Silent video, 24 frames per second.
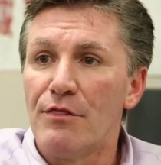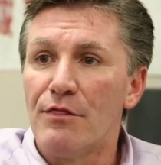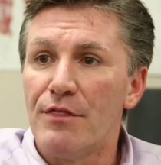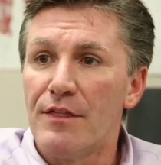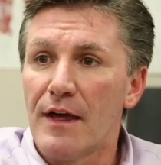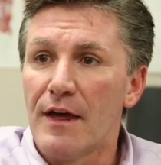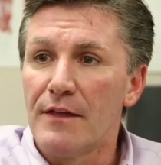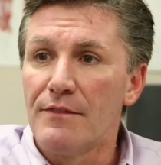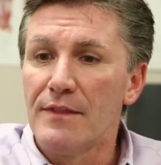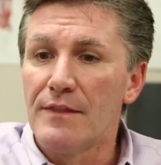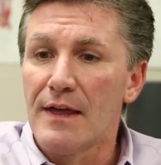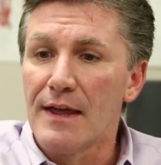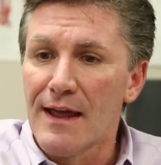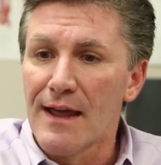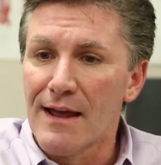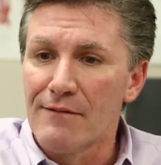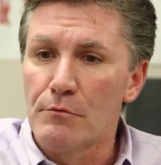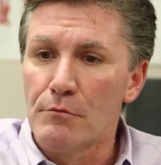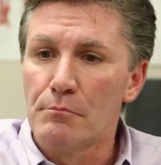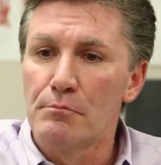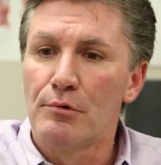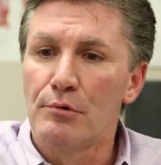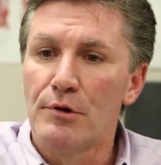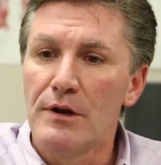then they
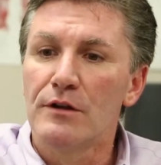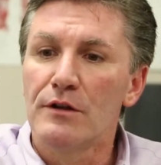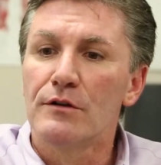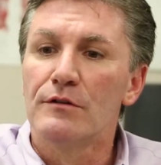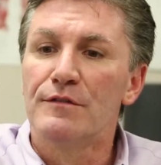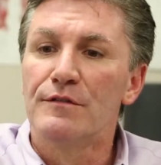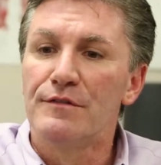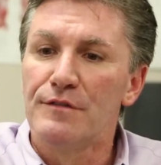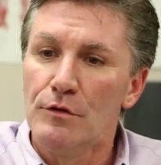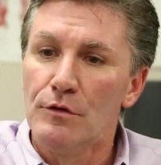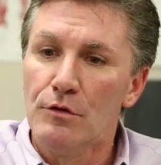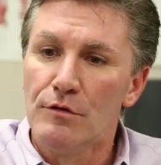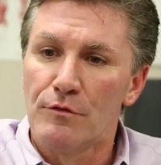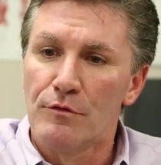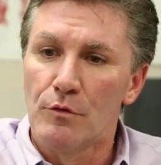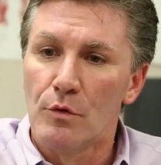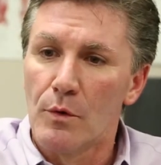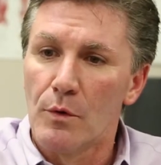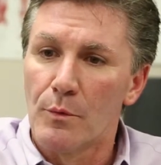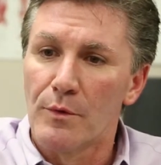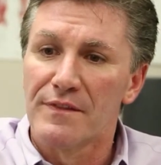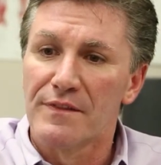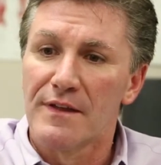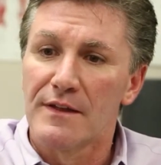have a pretty good feel
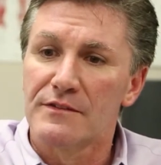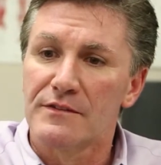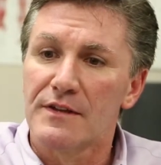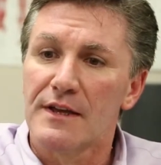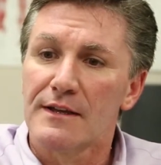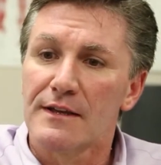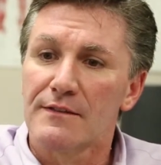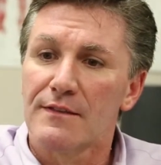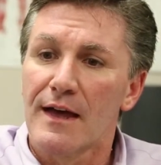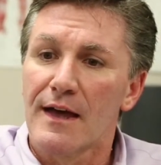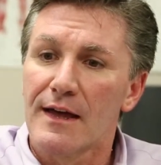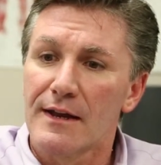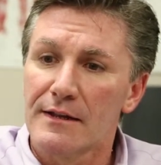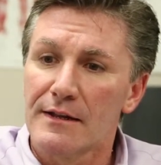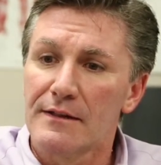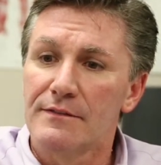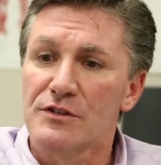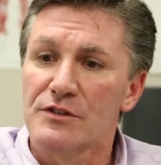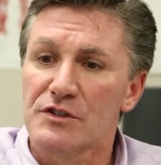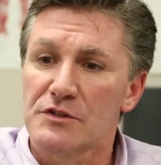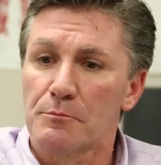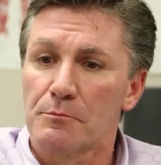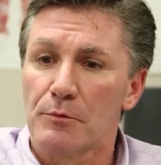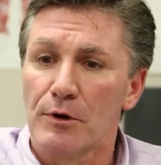for it when they take that in
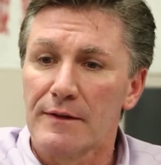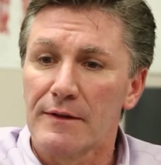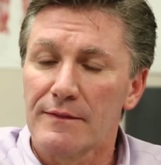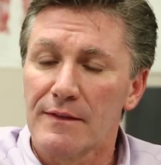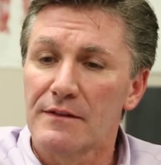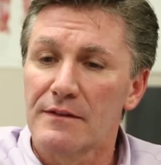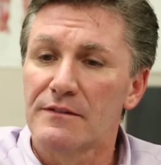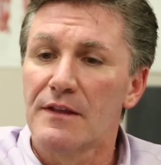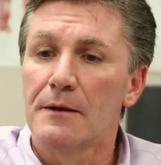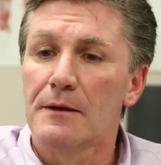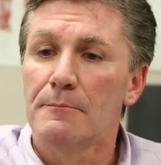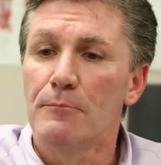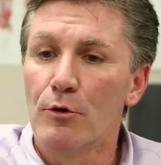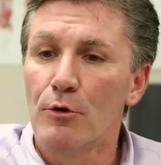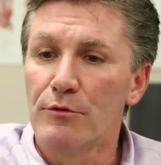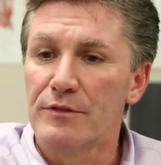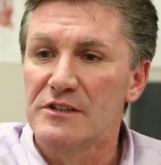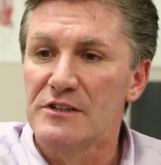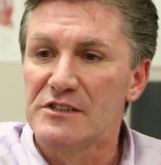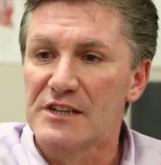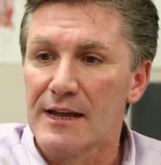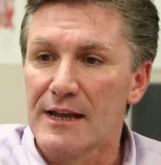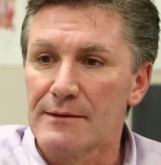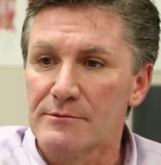the spring. They take
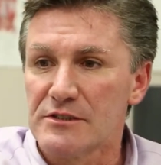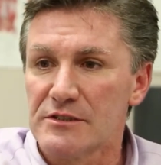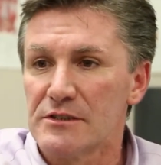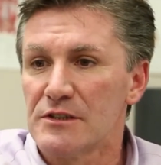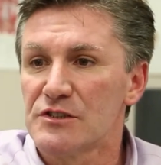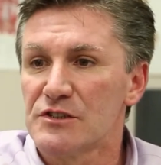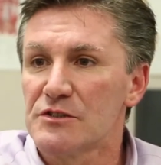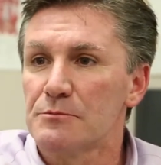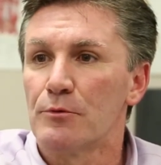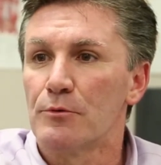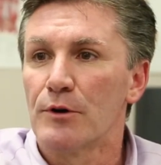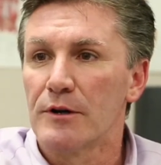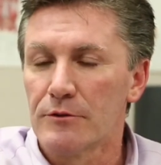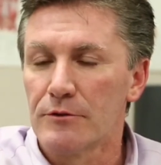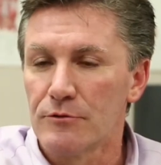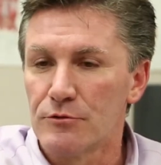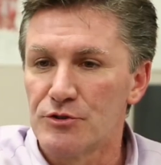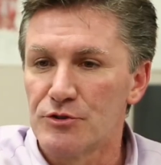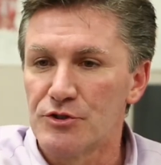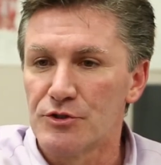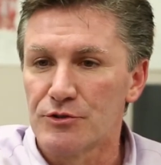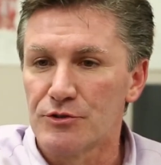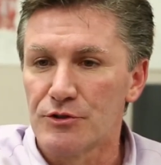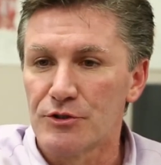both exams in the spring of
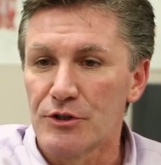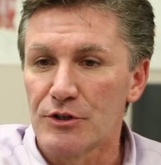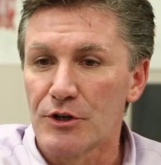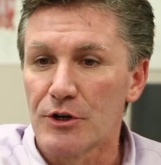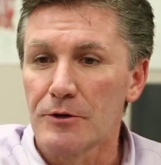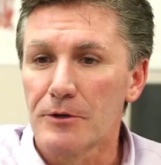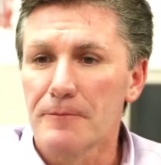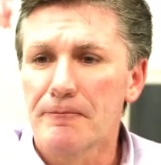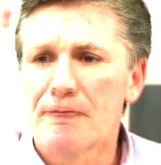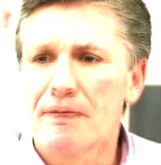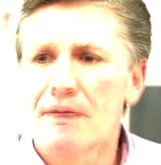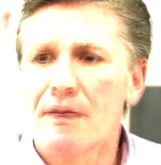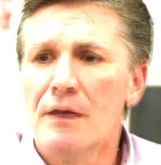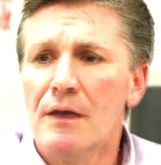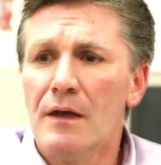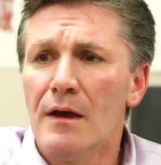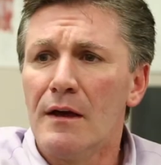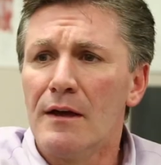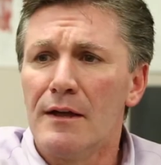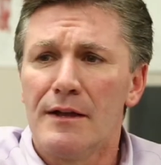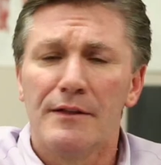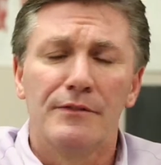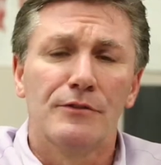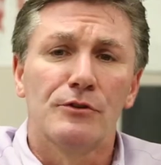their junior year.
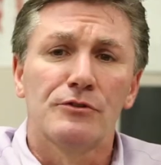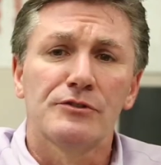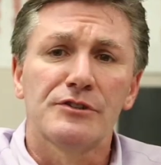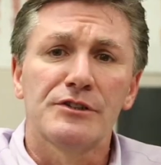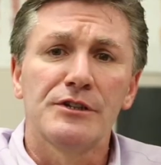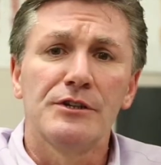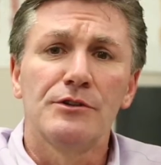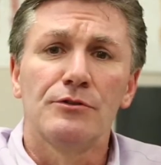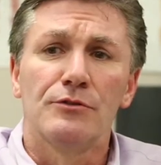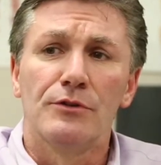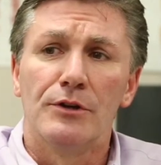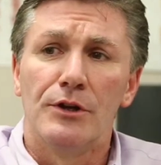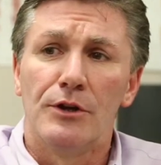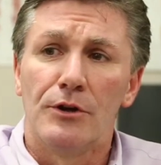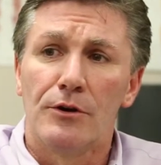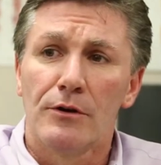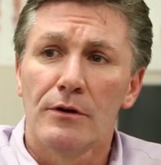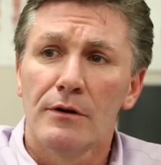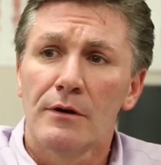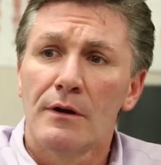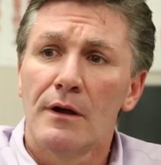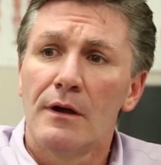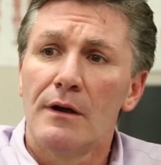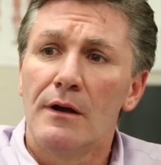In their senior
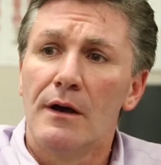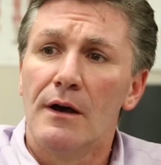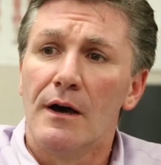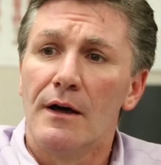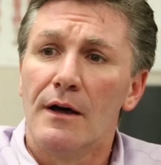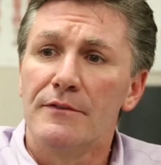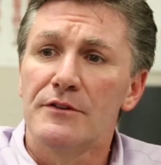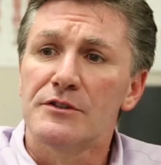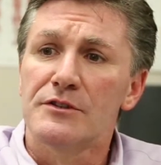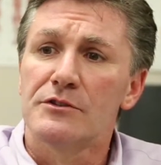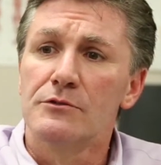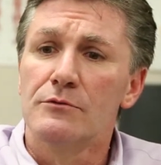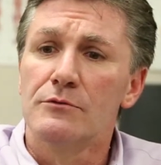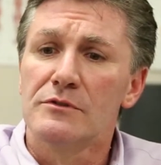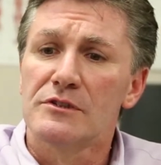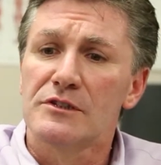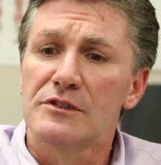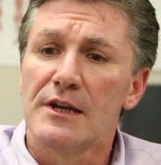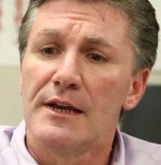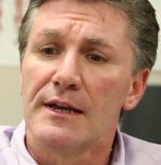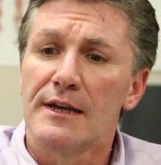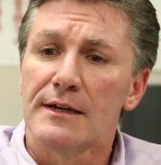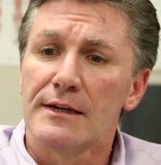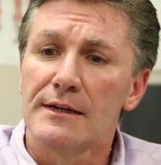year, the
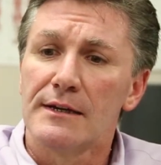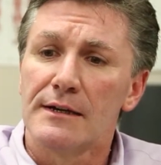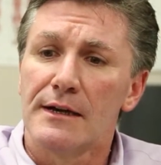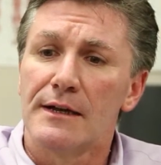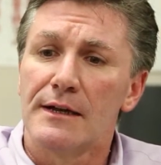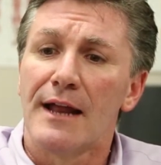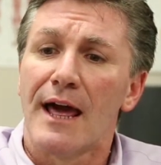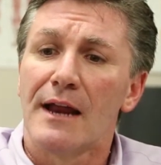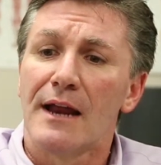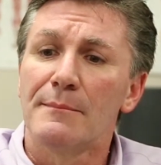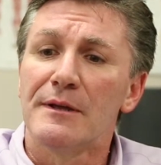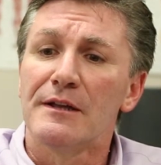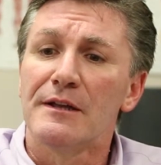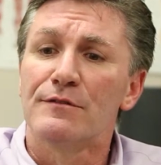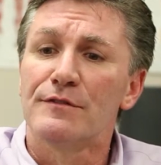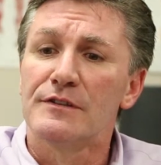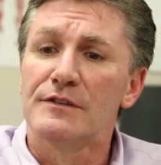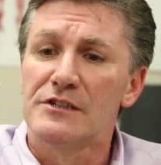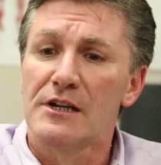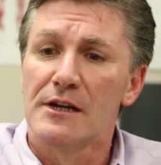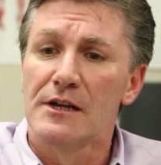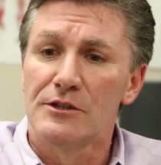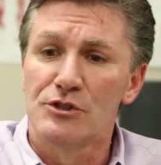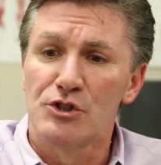students take Anatomy and
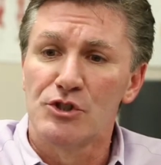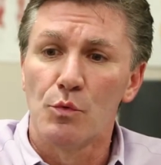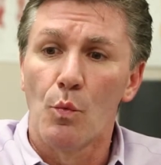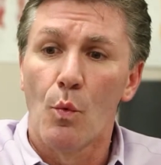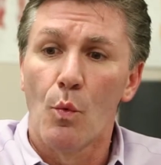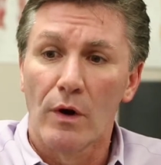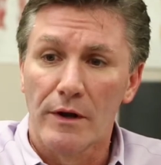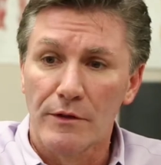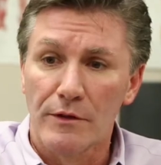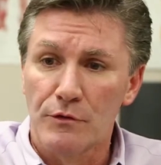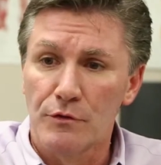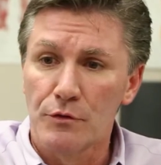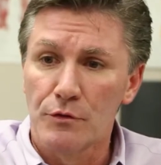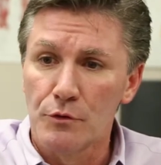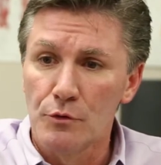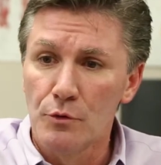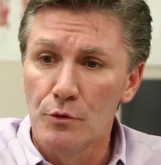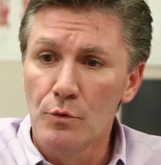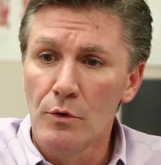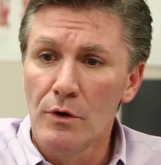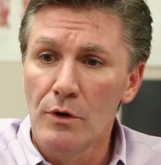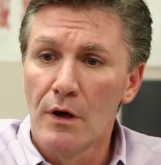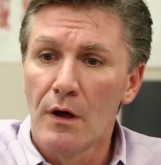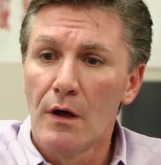Physiology 1 and 2.